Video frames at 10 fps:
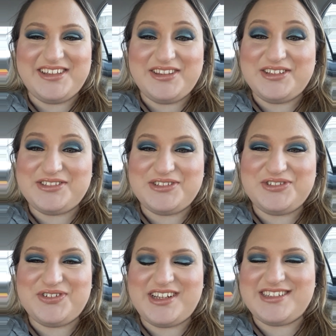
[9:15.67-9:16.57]
There's a
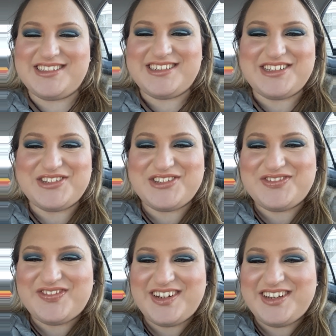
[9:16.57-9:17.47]
train
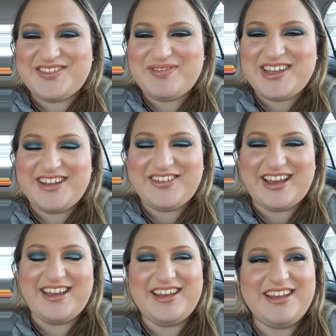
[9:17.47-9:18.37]
station right near me.
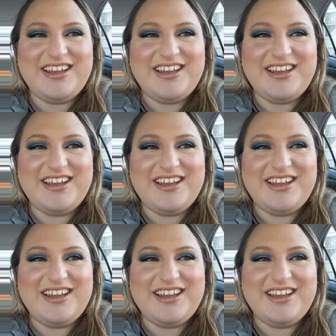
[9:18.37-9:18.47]
Okay.